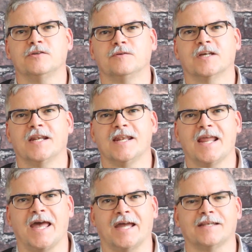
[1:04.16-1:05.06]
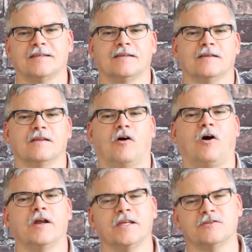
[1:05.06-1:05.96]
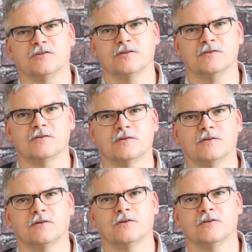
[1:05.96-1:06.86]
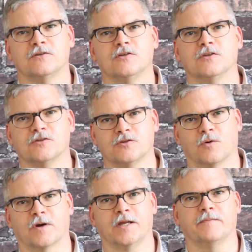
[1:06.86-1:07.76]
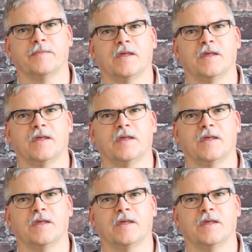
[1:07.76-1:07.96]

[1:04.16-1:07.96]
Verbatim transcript: to connect audiences to the story.